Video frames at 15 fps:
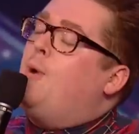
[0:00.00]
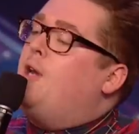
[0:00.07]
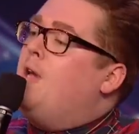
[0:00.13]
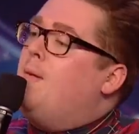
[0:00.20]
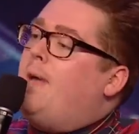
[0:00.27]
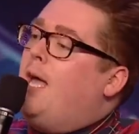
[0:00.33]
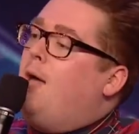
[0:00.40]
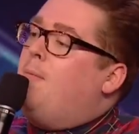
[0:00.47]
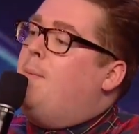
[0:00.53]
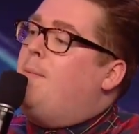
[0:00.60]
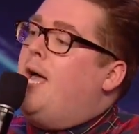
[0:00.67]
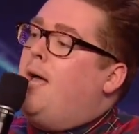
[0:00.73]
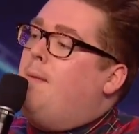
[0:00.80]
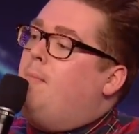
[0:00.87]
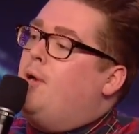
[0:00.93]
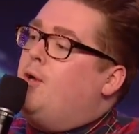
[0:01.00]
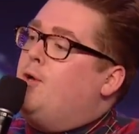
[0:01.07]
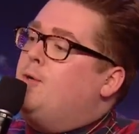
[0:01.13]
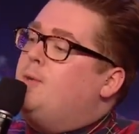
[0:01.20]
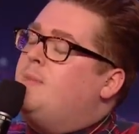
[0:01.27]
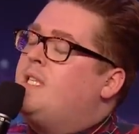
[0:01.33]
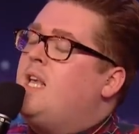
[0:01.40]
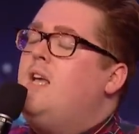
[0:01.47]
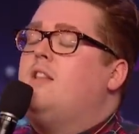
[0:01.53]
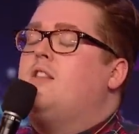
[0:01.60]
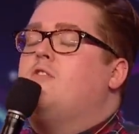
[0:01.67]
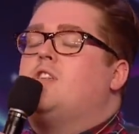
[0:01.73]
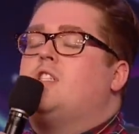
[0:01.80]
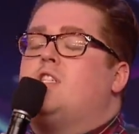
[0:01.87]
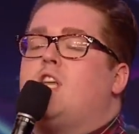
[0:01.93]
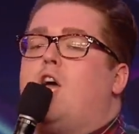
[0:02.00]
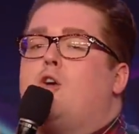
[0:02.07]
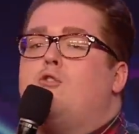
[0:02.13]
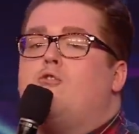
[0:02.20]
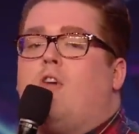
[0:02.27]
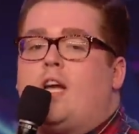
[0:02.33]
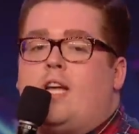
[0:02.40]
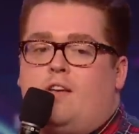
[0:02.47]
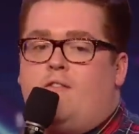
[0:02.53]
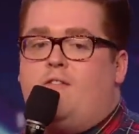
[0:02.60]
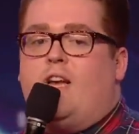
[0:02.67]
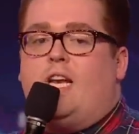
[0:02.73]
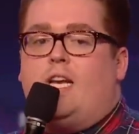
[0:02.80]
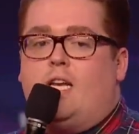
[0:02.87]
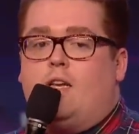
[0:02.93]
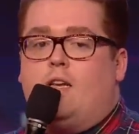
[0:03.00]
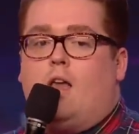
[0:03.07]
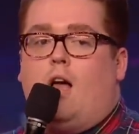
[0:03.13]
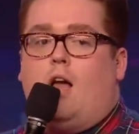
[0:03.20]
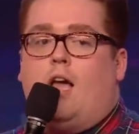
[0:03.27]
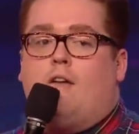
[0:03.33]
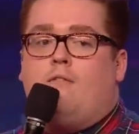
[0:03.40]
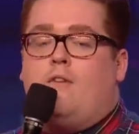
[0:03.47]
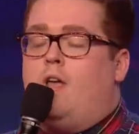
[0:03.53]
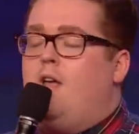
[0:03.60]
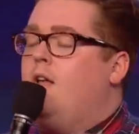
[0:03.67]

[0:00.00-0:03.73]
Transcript: want about the man boobs, there is no greater feeling in life